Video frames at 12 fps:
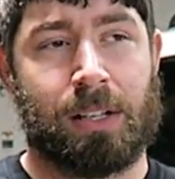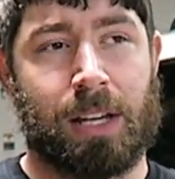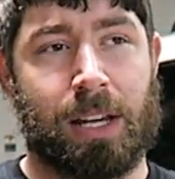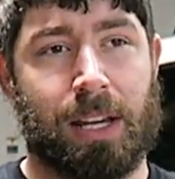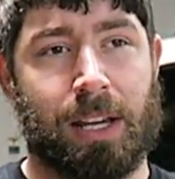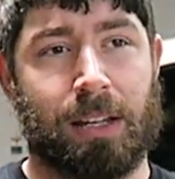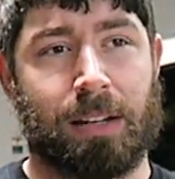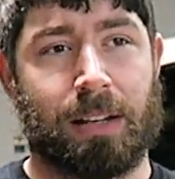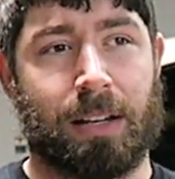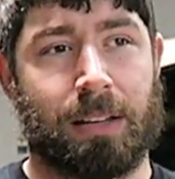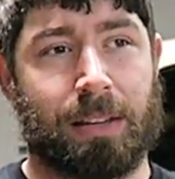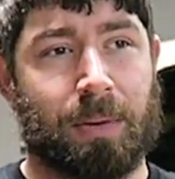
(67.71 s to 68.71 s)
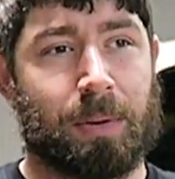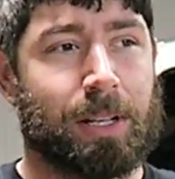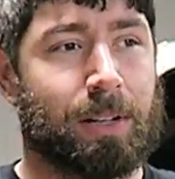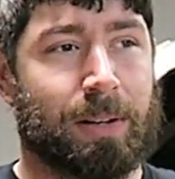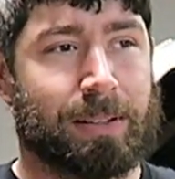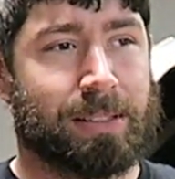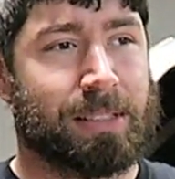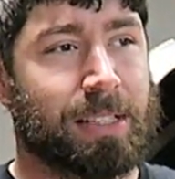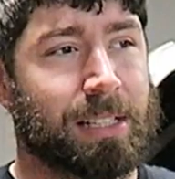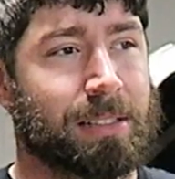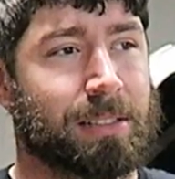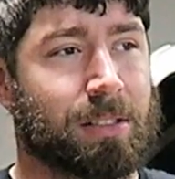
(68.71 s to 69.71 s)
And that way you don't have to see
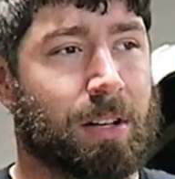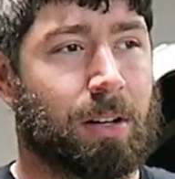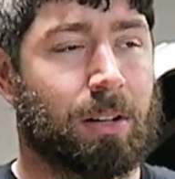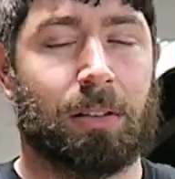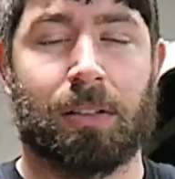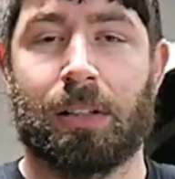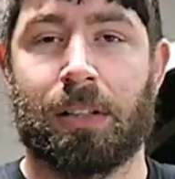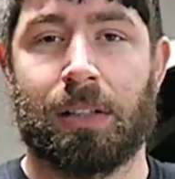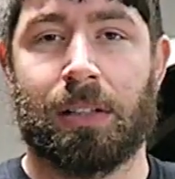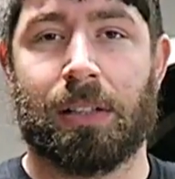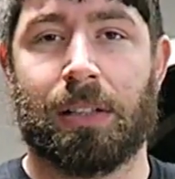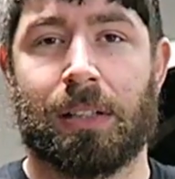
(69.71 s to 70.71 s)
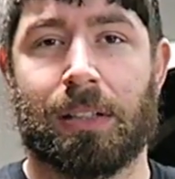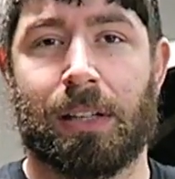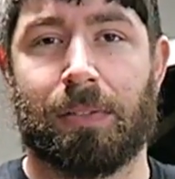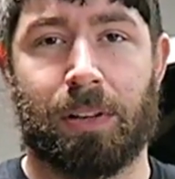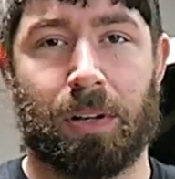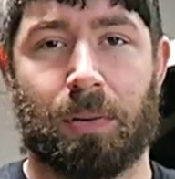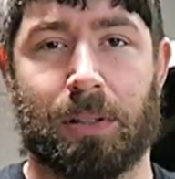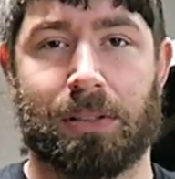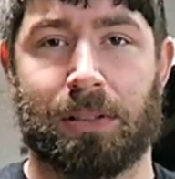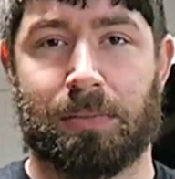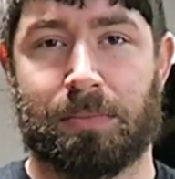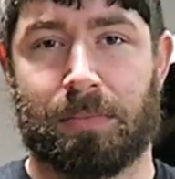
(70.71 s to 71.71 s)
the install if you don't want to.